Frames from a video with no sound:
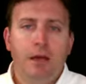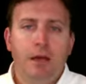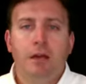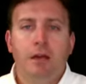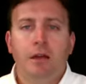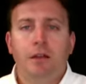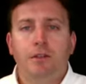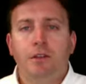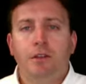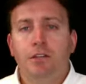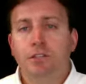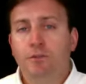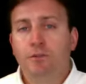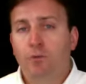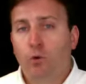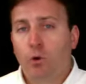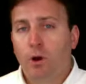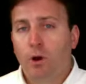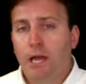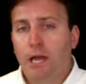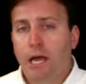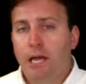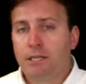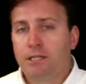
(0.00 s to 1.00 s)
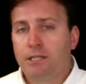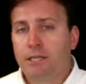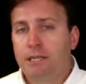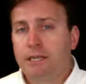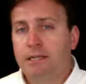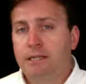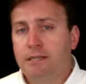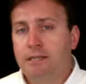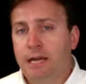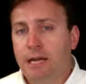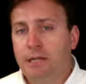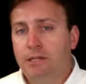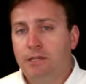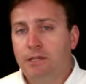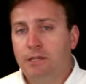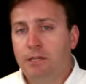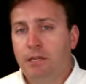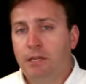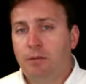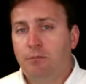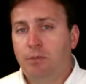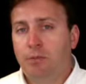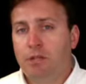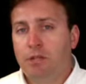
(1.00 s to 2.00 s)
This forecasting and testing
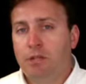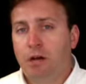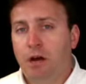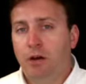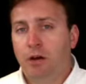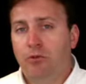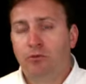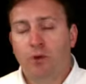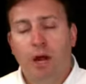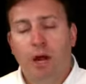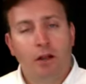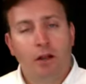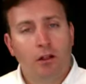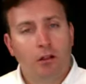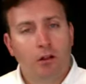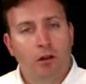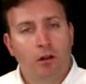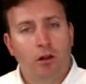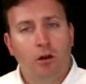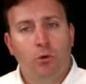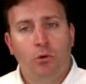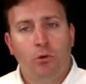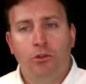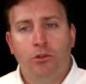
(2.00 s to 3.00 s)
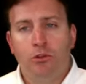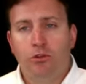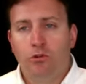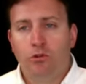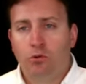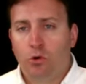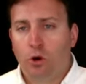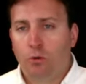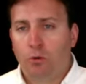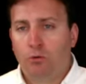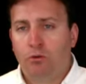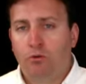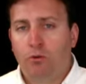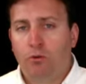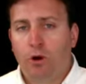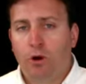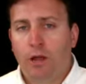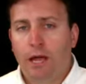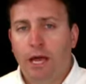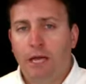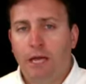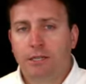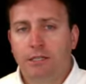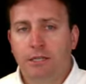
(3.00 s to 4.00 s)
can be done right along with the normal
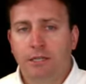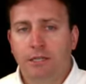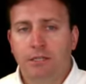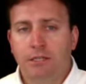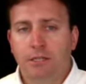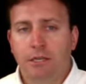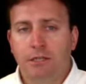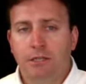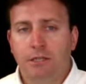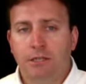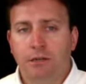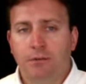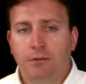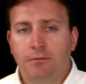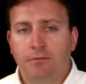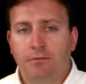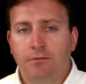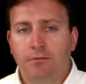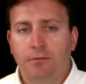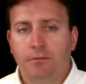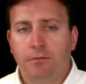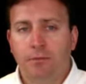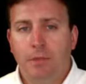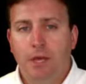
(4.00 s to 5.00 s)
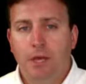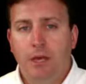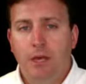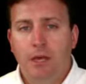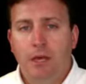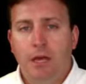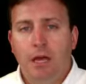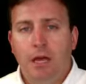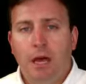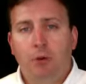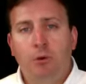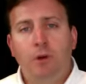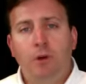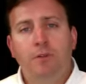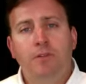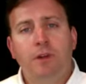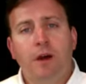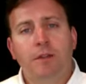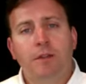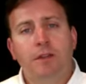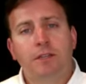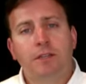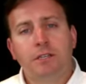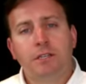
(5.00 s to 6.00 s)
forecasting system. And we've done
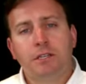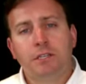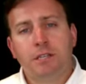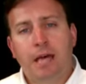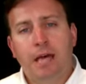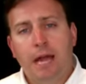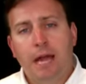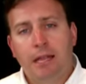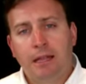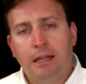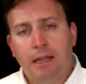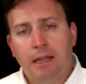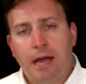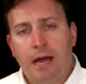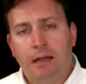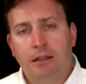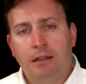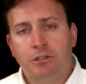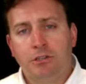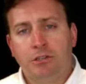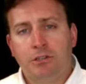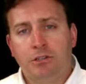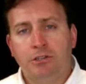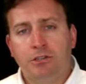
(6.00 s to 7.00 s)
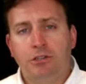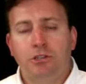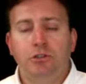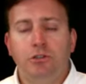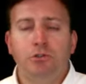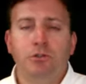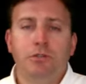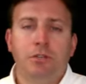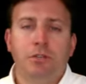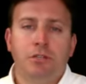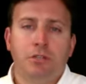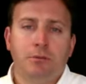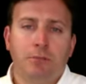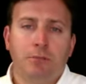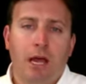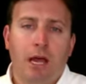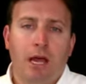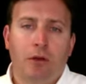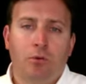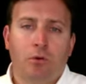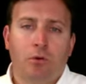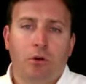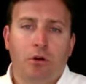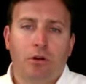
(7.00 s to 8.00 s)
this exact analysis using
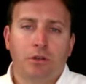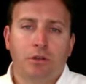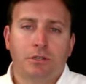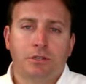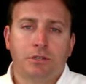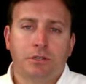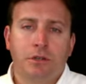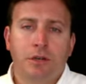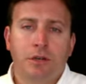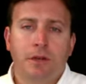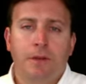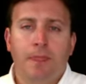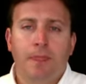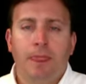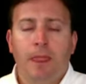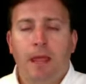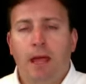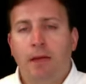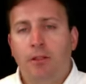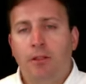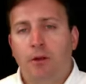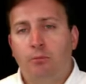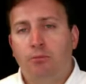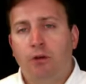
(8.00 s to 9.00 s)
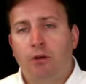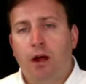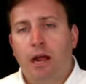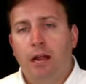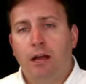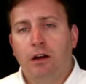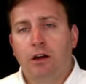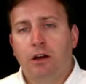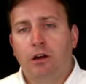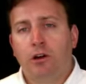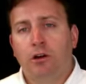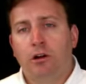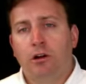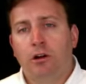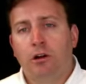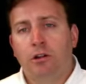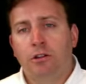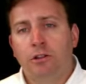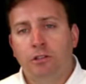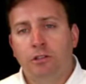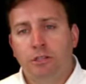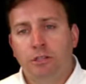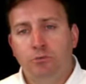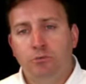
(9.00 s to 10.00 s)
DemandWorks and their product called
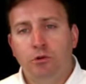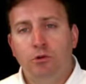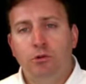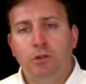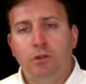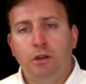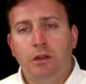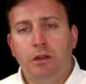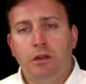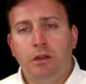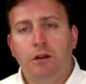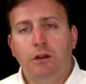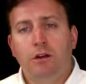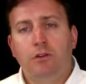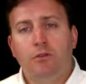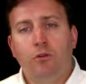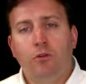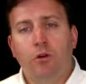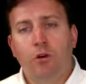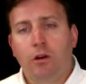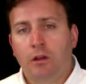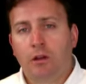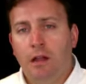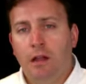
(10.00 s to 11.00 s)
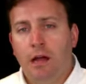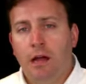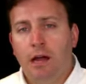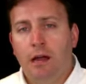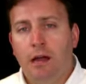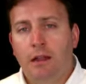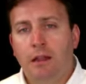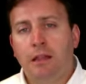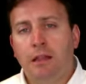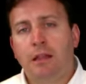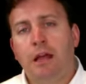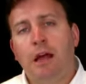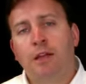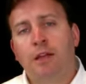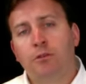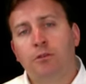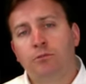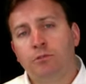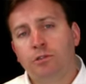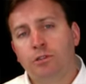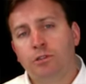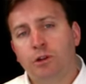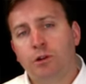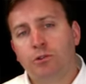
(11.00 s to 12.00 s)
Smoothie for a client, and the
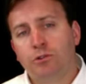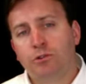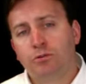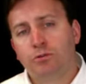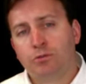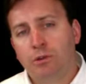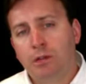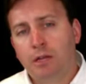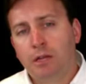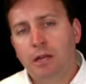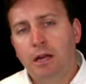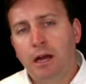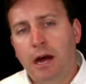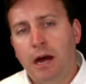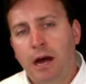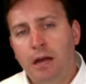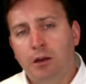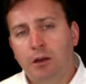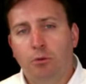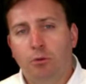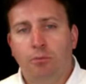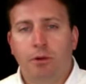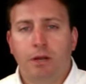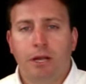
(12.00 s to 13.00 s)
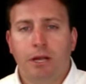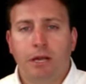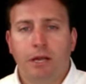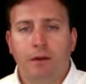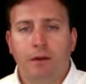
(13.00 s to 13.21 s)
results are really eye-opening.